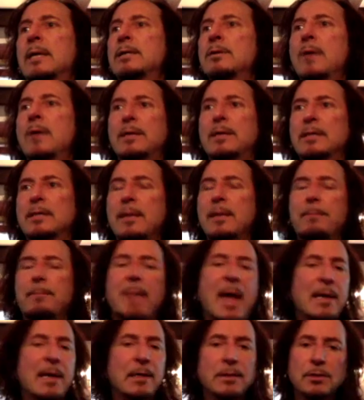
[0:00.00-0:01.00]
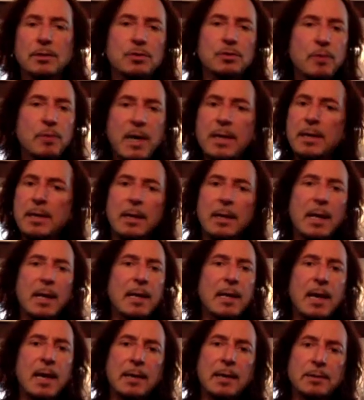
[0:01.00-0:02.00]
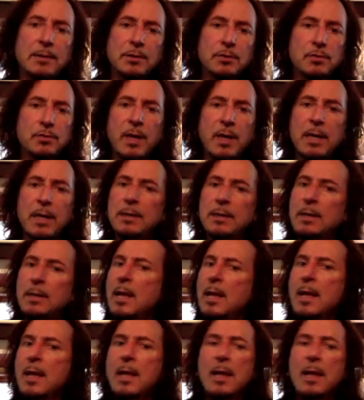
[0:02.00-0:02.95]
had to get back into training. And I had to train